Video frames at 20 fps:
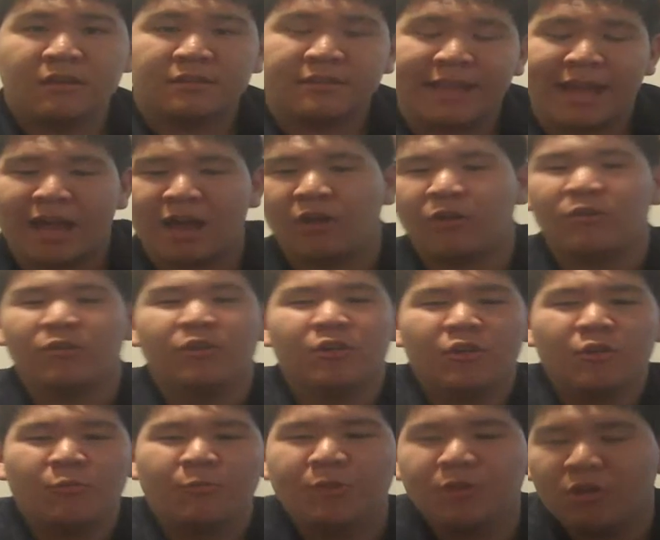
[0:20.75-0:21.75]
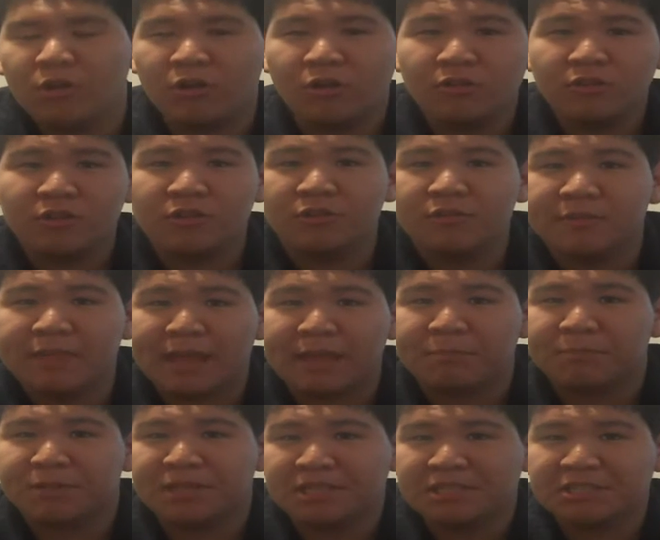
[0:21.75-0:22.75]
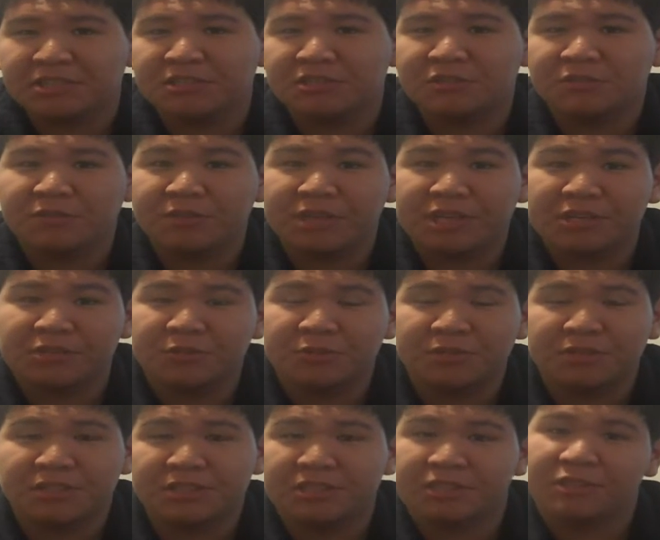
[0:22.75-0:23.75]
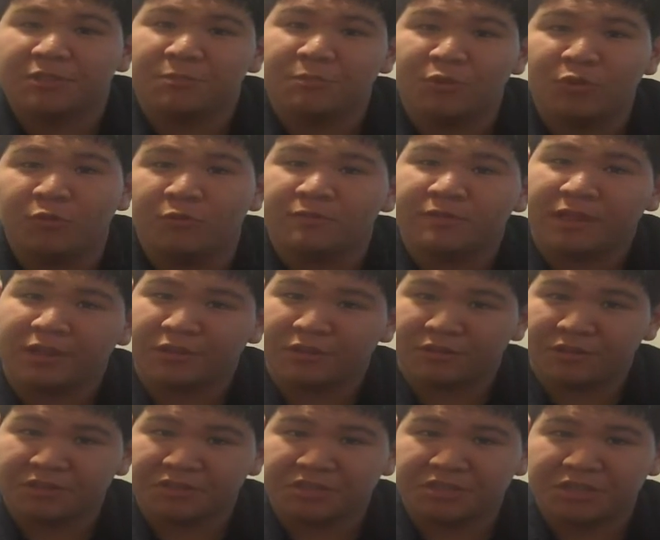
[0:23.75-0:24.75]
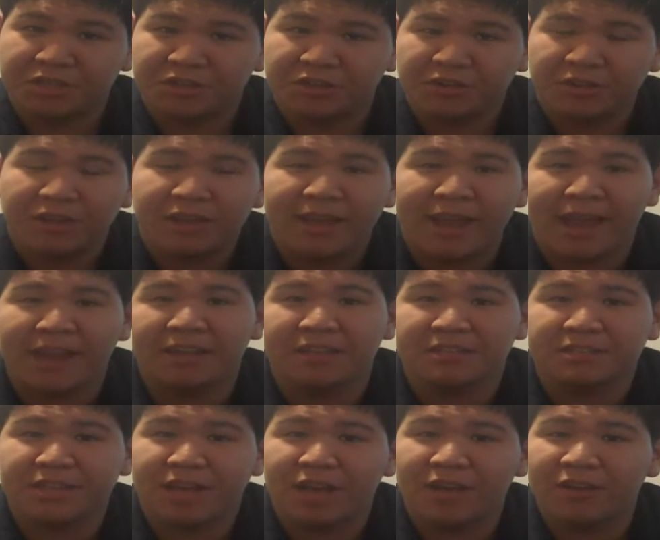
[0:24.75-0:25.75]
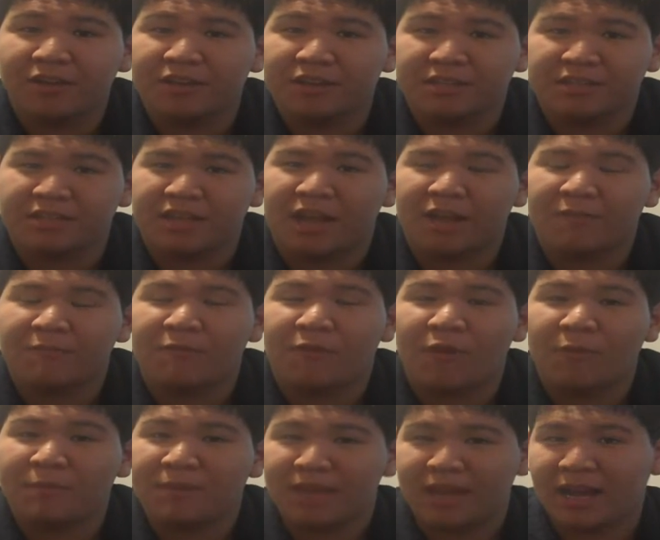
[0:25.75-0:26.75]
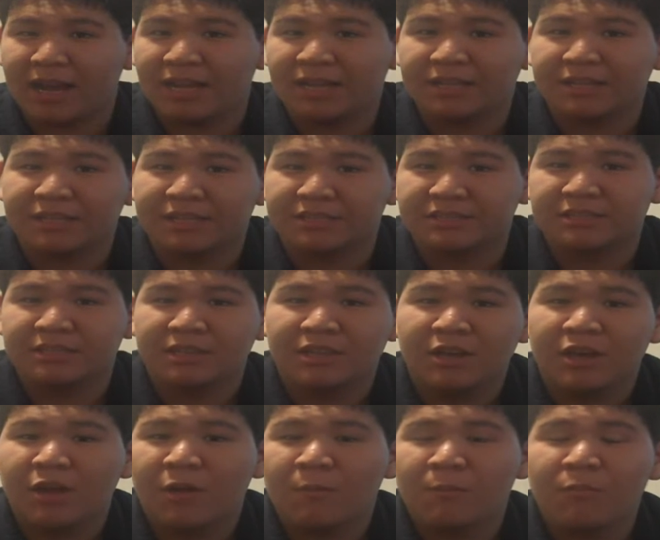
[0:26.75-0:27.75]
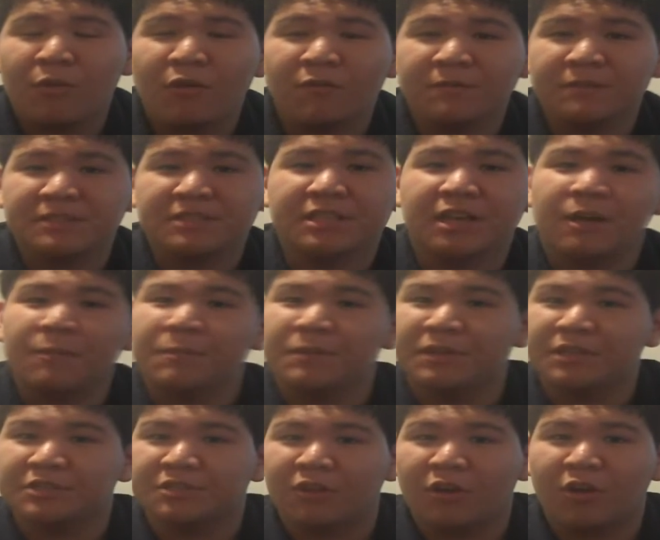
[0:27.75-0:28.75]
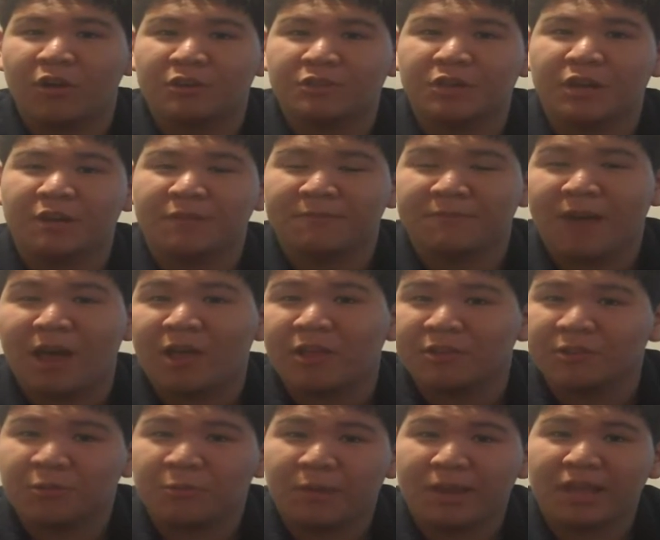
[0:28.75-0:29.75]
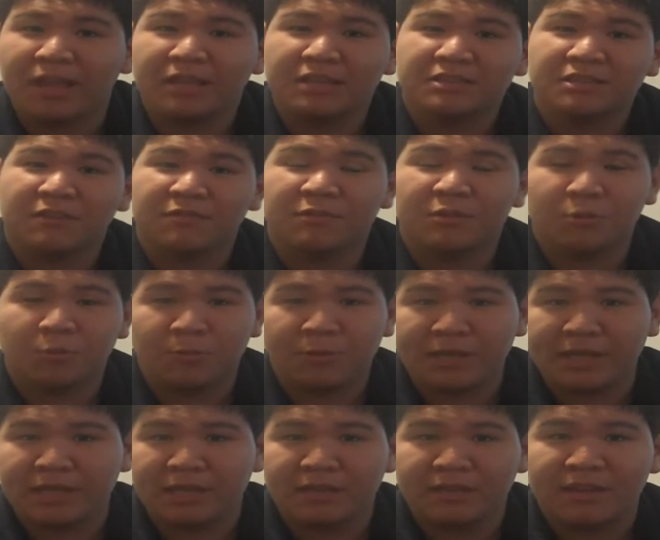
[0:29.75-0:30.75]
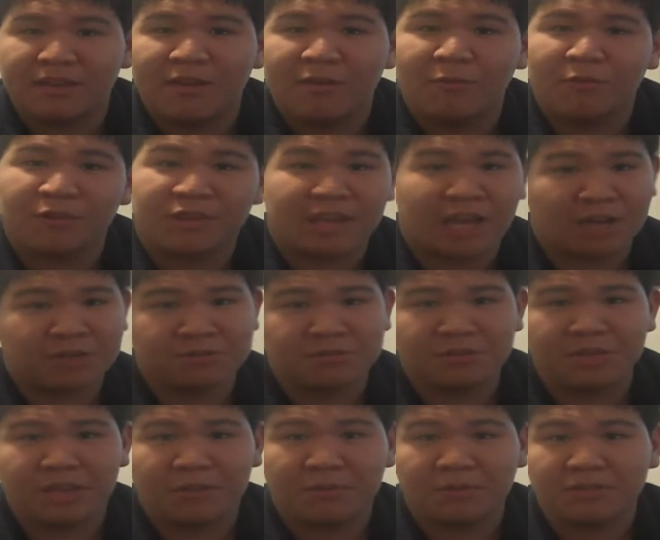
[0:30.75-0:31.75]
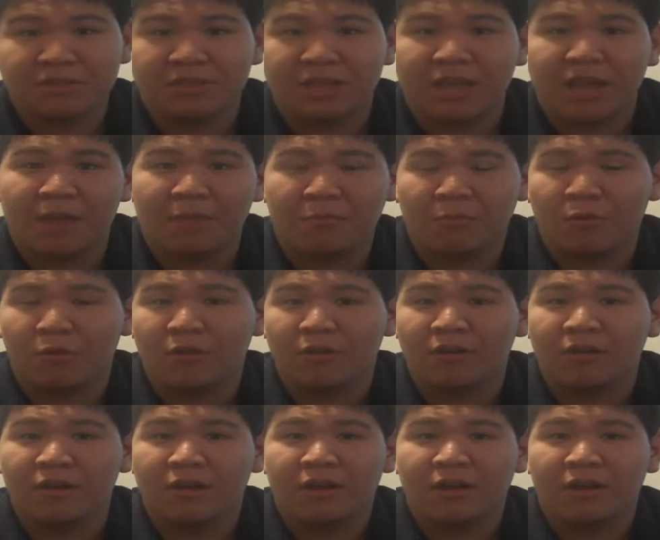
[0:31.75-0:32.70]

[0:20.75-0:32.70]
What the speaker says: Now, we all know that PlayStation 3 is releasing the Move later this year, and Mattel is not far behind it. Both these companies are trying to follow in the ways of the Wii for casual gamers and more